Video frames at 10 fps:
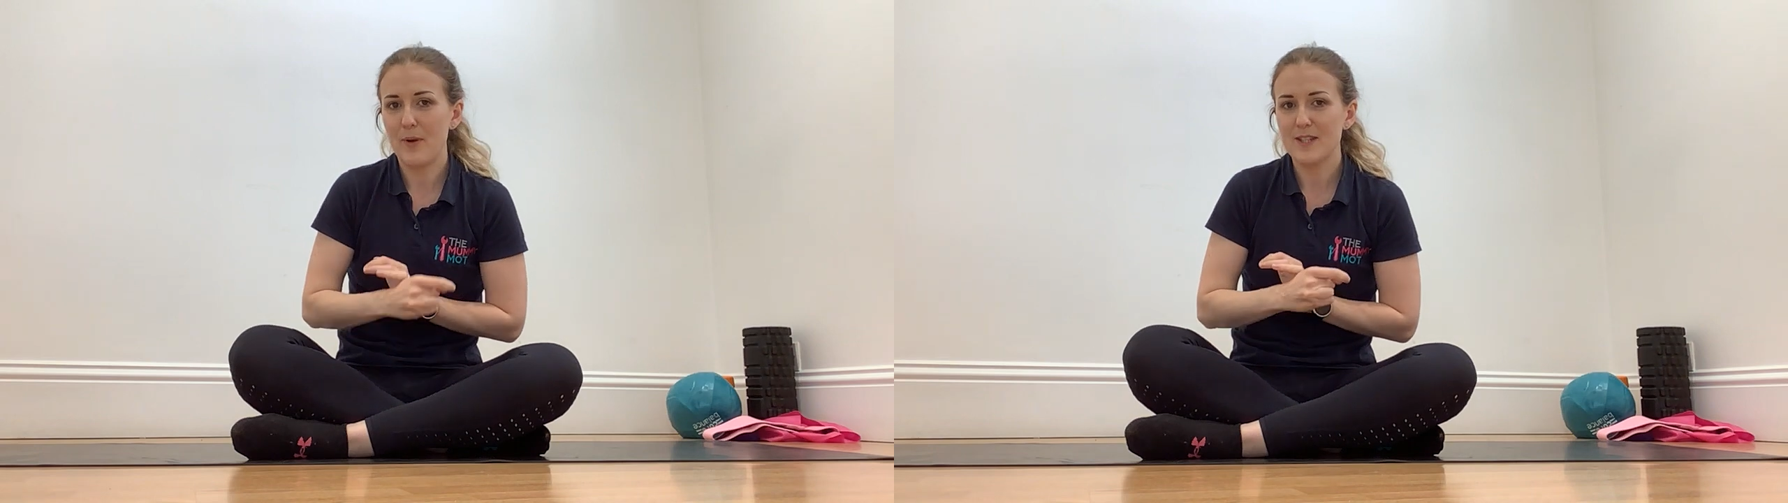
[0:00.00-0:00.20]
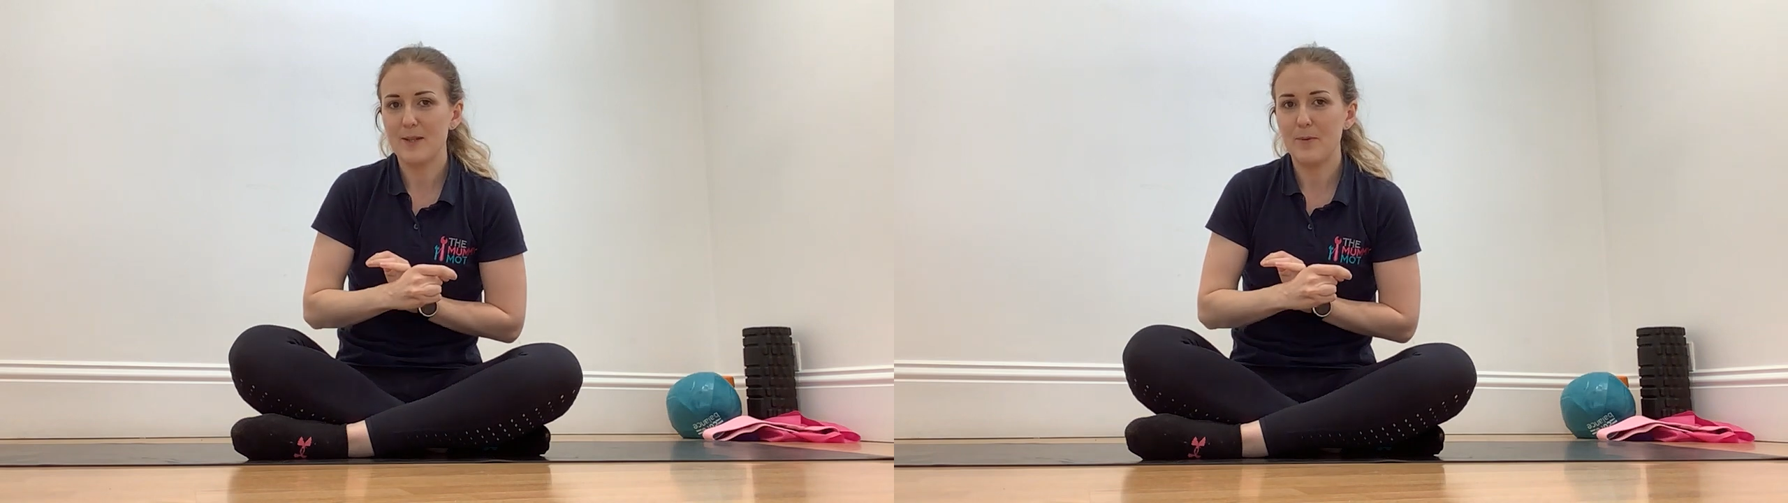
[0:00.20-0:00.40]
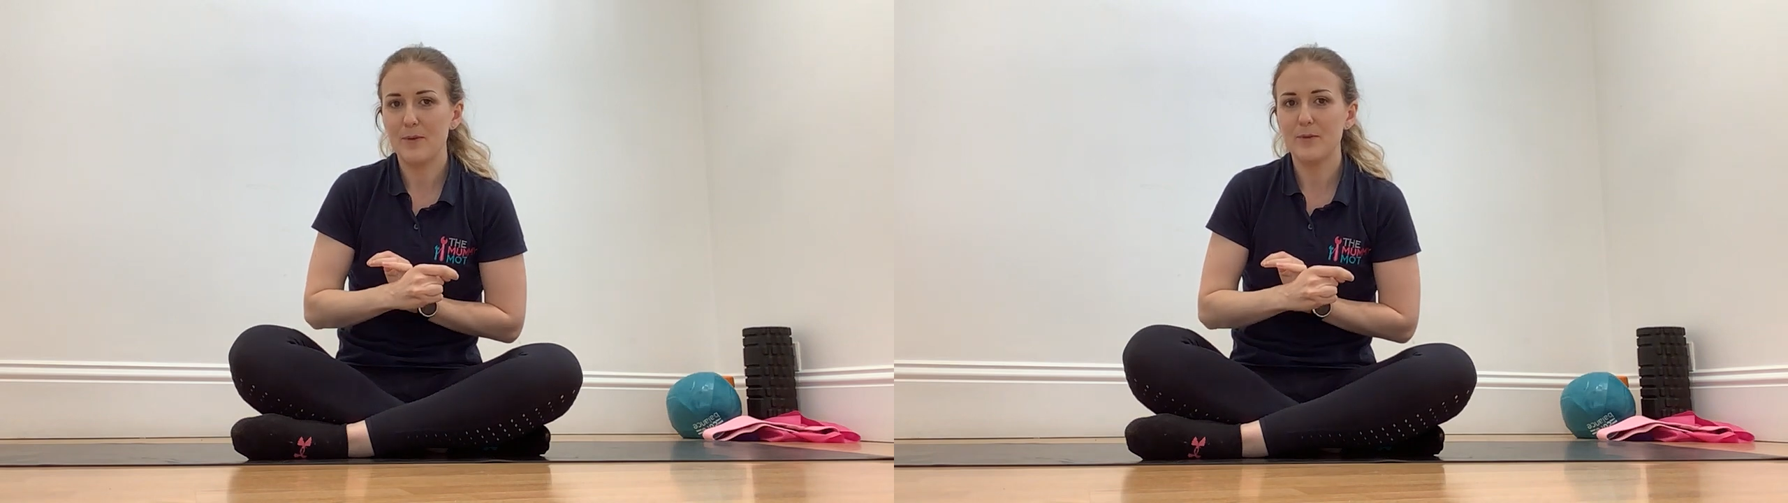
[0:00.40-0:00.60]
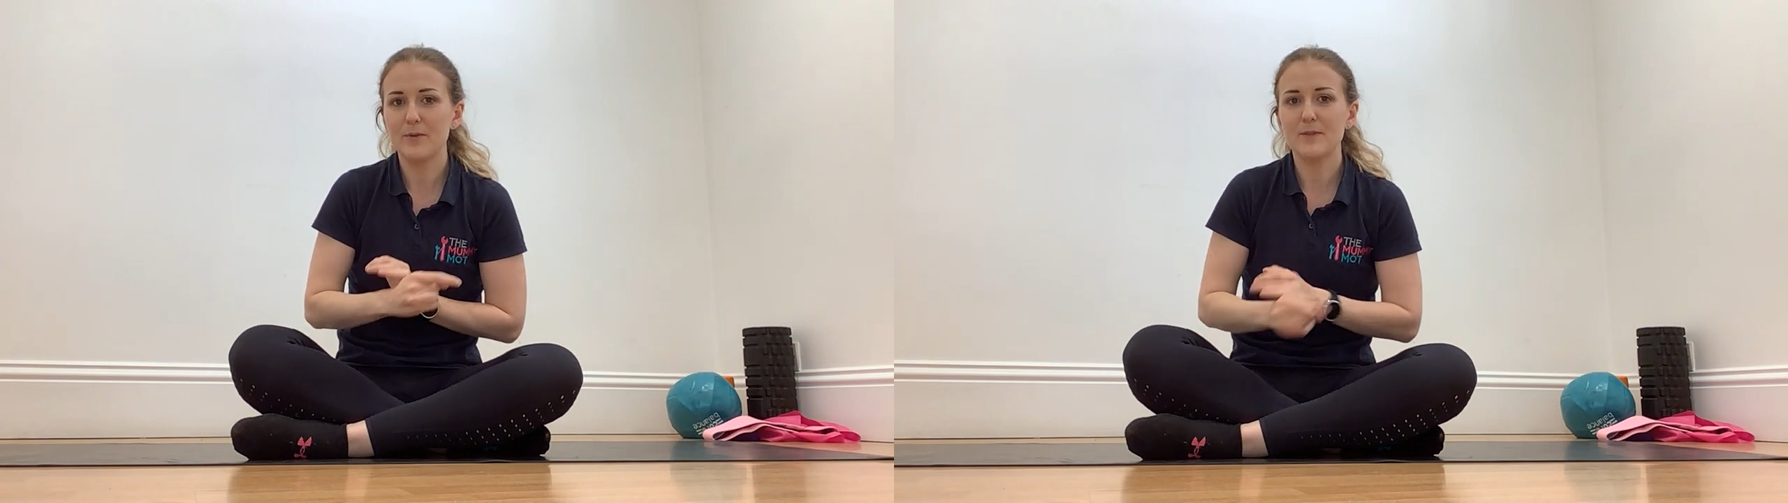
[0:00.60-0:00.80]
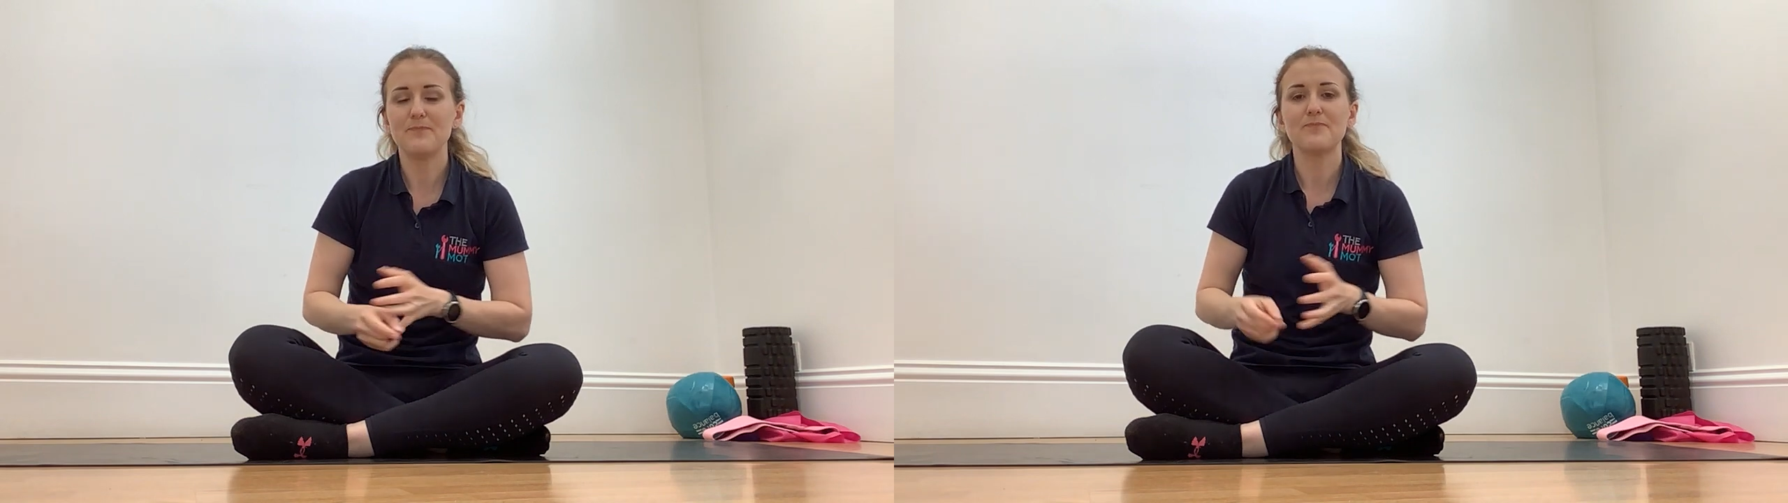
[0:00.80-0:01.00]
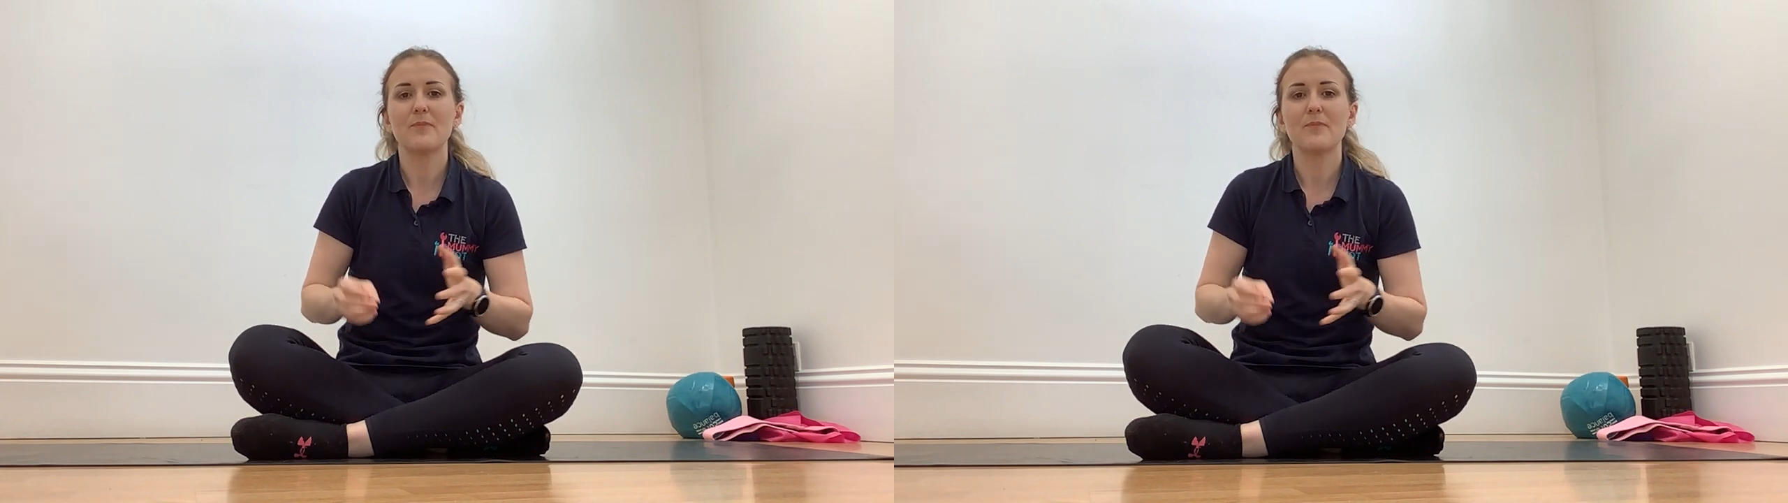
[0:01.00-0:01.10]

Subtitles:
principles,